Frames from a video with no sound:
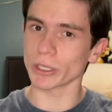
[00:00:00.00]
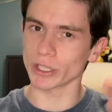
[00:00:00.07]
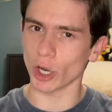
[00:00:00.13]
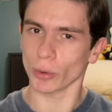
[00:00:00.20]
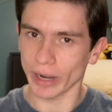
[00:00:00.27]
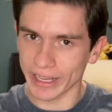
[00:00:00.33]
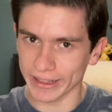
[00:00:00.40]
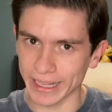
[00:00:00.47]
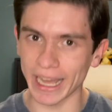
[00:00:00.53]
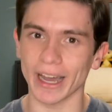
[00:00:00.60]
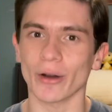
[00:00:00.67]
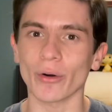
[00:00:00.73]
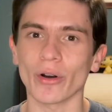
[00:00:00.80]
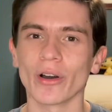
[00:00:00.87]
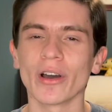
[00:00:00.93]
know right
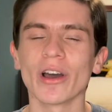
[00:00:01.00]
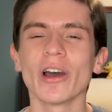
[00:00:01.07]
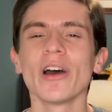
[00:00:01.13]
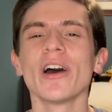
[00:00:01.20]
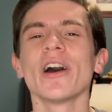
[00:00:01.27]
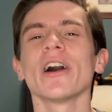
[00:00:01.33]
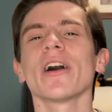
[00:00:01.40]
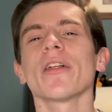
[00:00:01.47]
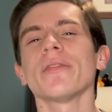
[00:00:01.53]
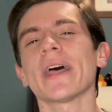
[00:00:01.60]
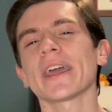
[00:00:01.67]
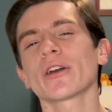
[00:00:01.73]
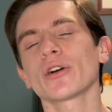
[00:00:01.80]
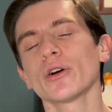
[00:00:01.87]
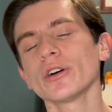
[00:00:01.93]
now,
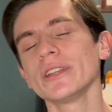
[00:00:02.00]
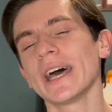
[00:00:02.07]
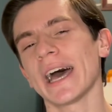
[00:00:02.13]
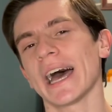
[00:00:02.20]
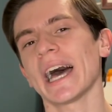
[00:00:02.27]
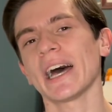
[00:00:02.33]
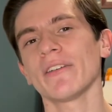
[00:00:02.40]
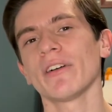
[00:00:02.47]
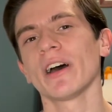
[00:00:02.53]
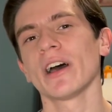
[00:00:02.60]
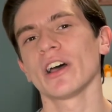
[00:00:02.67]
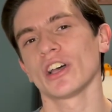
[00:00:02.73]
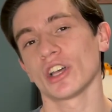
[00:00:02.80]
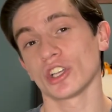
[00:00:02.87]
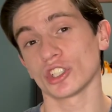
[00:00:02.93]
they could have
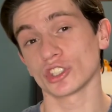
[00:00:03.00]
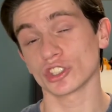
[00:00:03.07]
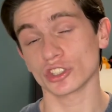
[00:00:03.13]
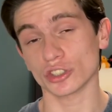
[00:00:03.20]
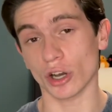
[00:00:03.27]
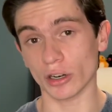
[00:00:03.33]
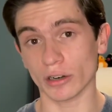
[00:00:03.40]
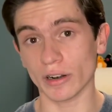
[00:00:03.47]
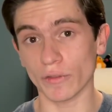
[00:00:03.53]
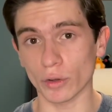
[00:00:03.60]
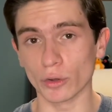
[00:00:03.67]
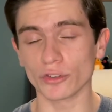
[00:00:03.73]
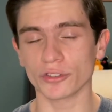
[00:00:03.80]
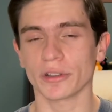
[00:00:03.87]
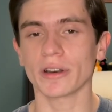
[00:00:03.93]
starter
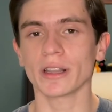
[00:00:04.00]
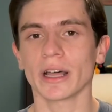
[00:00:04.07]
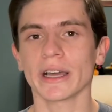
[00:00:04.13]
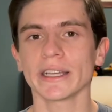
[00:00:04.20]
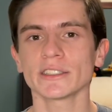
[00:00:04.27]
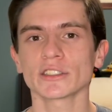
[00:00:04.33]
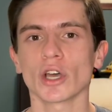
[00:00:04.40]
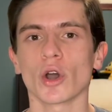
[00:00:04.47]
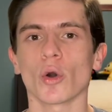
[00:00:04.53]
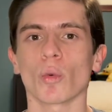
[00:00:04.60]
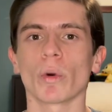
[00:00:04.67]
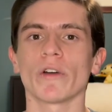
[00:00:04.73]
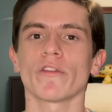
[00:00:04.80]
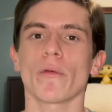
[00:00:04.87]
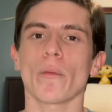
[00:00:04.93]
evolutionary lines
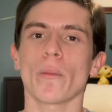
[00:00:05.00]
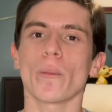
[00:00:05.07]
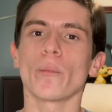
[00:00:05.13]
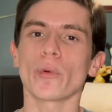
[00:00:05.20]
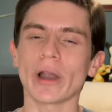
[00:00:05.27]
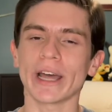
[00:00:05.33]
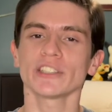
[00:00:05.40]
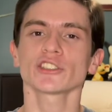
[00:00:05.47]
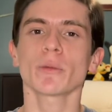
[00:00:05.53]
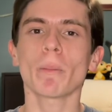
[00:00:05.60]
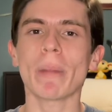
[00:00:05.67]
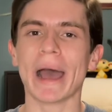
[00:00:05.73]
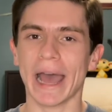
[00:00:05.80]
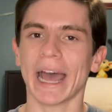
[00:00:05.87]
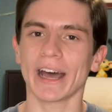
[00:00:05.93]
with branch
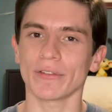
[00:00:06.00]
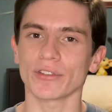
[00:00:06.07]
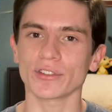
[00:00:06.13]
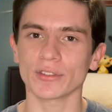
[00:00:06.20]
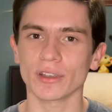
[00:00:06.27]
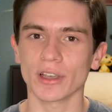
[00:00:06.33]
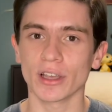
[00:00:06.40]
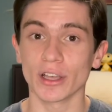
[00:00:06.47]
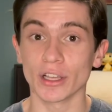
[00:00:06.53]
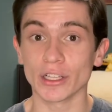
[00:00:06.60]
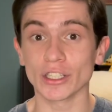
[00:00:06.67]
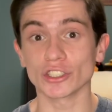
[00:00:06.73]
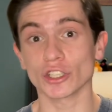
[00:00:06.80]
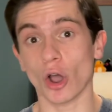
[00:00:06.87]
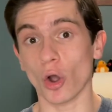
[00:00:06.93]
paths.
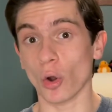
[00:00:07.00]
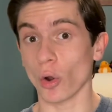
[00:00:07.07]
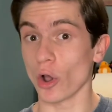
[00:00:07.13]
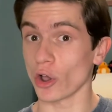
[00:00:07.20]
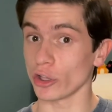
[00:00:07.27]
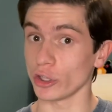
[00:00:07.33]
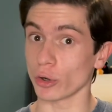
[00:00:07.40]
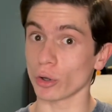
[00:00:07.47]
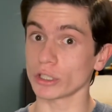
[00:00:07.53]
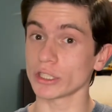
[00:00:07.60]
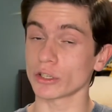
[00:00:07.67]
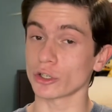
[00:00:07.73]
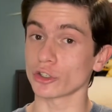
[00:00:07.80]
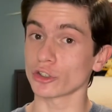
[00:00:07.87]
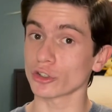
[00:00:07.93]
So you could
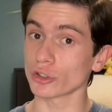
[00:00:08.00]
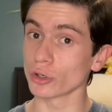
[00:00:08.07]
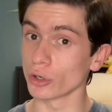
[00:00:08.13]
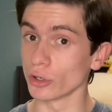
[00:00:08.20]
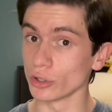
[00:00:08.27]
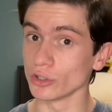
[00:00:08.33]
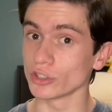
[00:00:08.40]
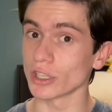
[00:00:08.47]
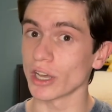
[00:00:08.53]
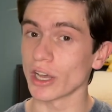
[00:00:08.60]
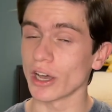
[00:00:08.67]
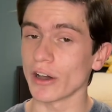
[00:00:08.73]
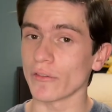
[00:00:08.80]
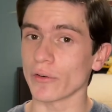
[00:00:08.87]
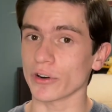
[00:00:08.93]
either choose
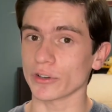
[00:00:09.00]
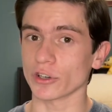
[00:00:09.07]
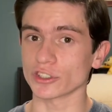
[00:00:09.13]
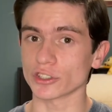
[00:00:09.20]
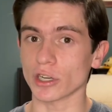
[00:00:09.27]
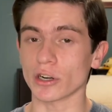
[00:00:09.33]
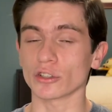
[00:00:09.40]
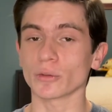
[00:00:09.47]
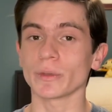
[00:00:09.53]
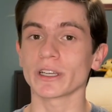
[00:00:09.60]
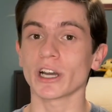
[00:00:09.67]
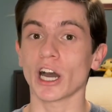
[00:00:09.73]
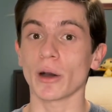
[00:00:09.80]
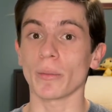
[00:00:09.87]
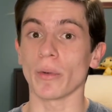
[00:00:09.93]
for your starter to
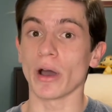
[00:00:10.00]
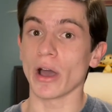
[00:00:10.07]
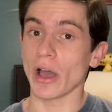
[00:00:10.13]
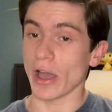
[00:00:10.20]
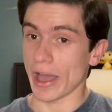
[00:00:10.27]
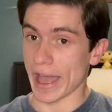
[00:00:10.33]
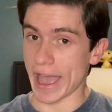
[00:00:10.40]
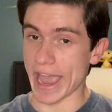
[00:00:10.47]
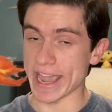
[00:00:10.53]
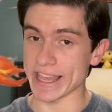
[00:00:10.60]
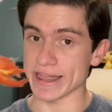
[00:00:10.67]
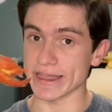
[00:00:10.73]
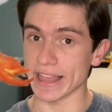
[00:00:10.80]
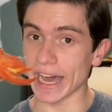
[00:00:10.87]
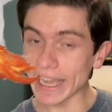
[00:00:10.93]
become a
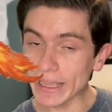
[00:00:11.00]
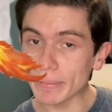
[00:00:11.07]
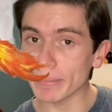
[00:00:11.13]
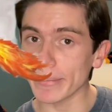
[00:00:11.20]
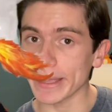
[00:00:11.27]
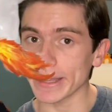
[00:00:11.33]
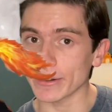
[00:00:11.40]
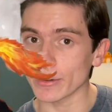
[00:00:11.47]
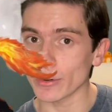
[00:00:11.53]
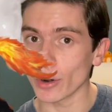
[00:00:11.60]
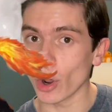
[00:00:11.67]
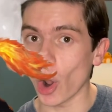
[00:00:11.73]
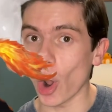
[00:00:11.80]
Nightmare,